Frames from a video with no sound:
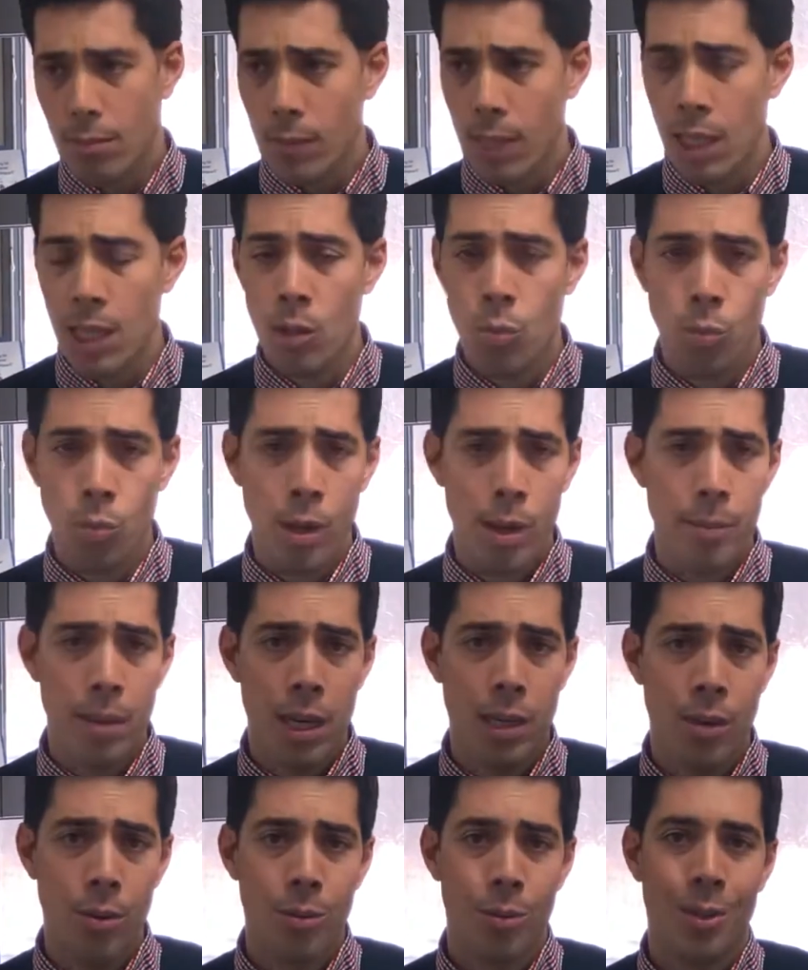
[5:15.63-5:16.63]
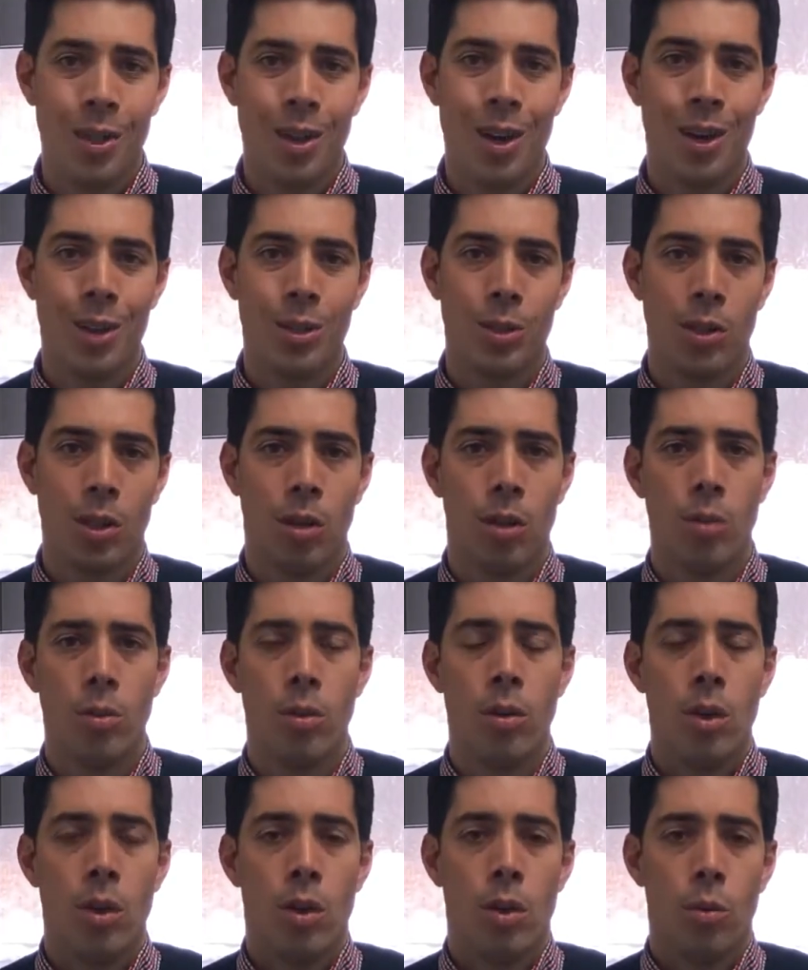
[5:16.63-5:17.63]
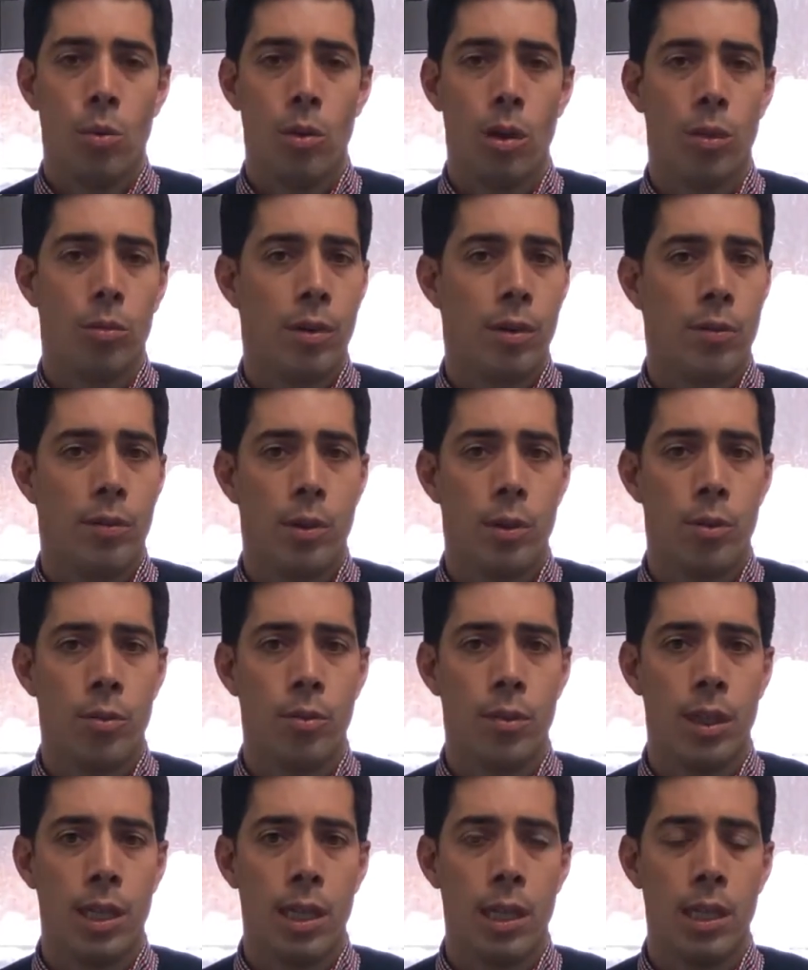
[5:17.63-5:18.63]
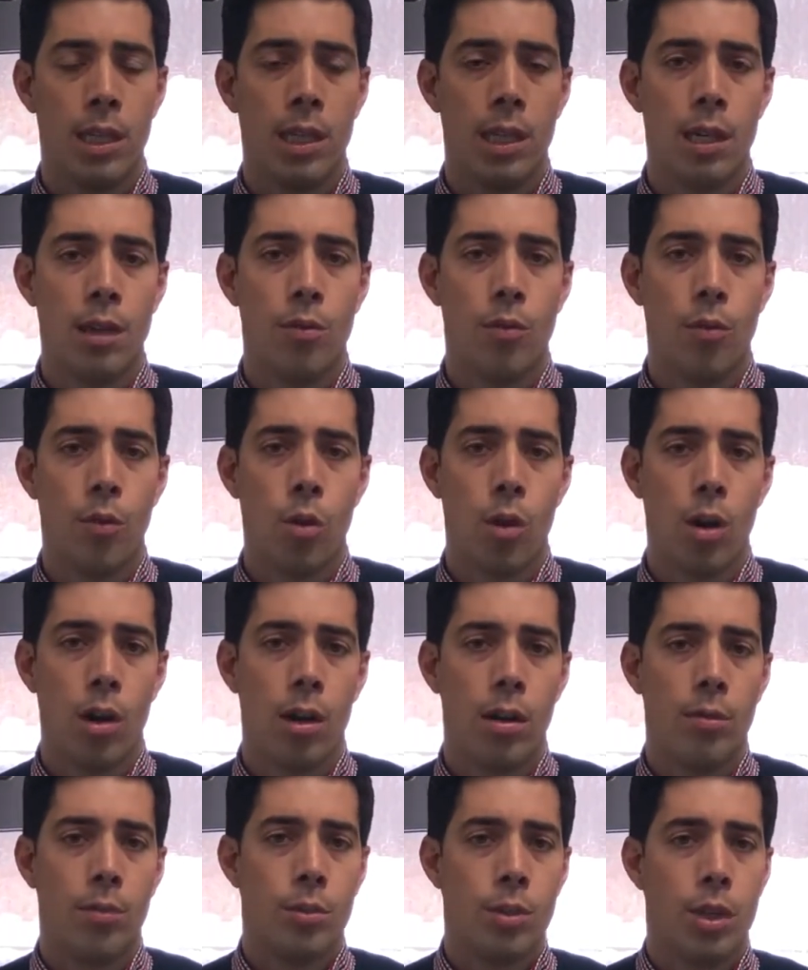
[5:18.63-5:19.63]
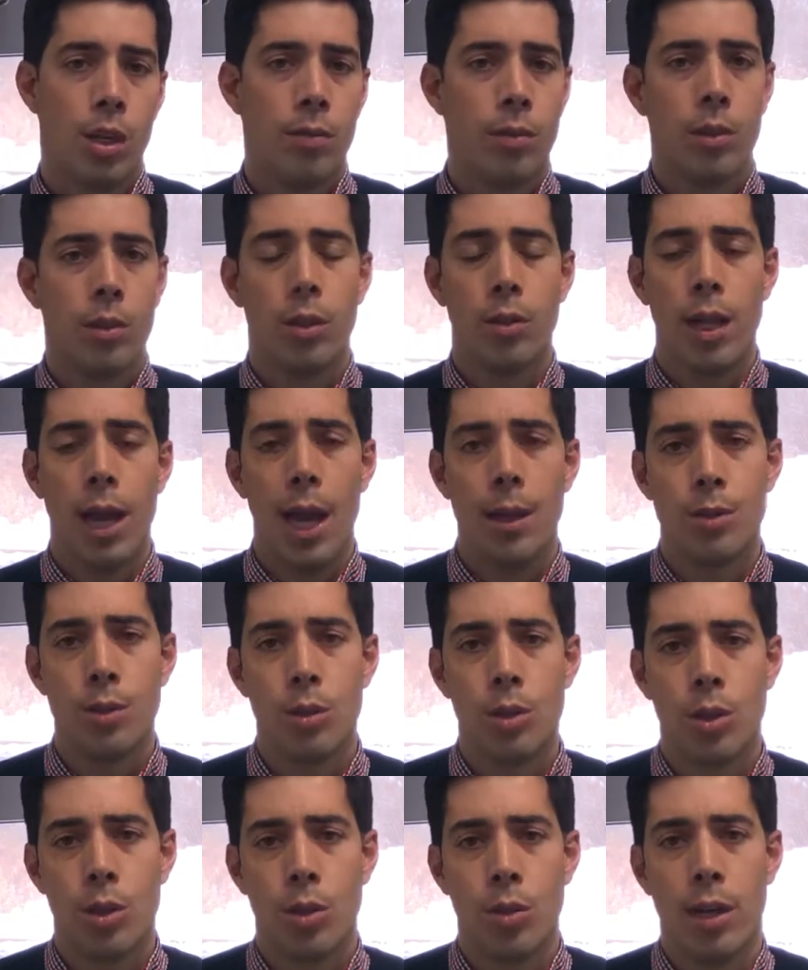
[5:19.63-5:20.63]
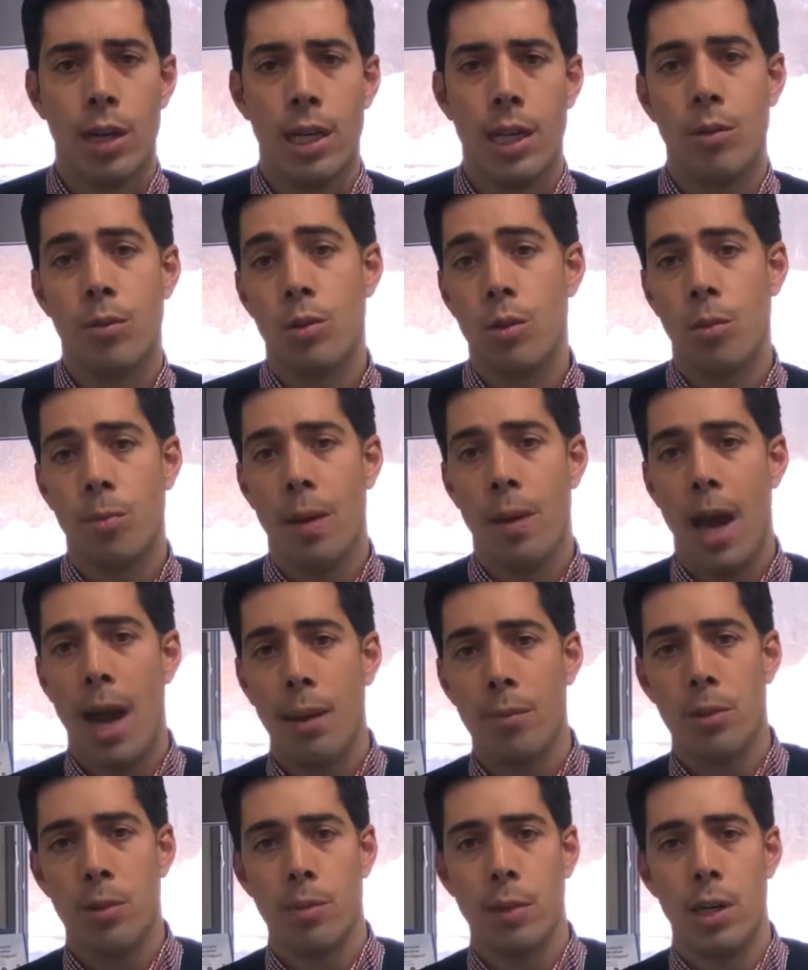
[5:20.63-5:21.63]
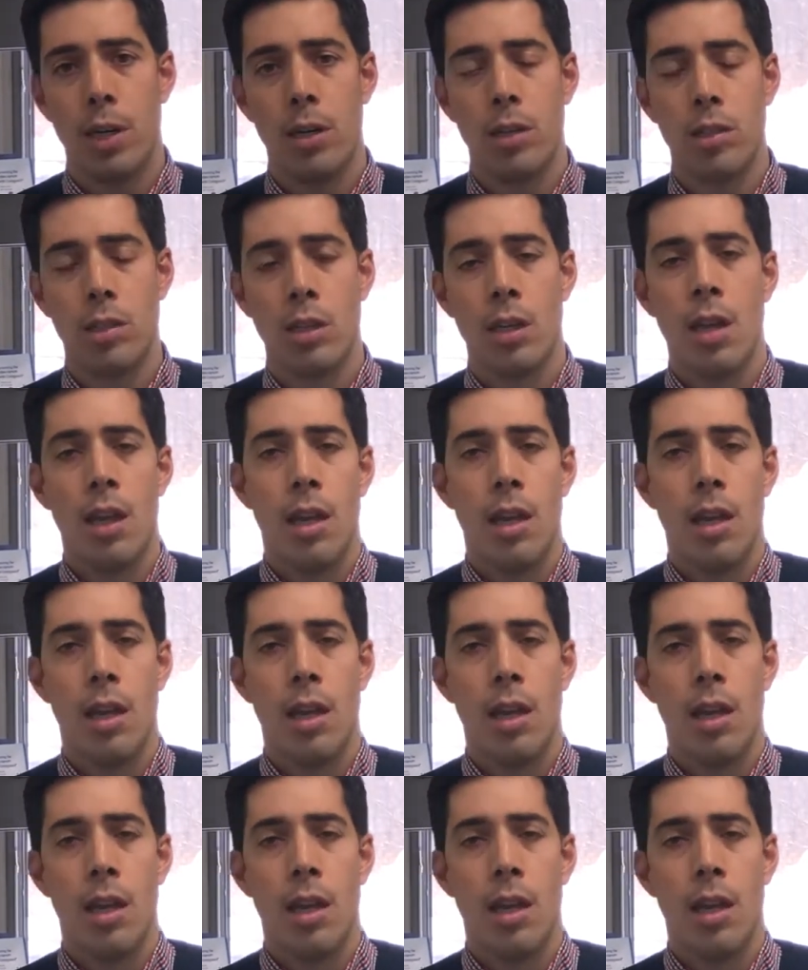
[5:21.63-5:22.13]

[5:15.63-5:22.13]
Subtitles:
In women, we also will review the need for cervical cancer screening, so pap smears,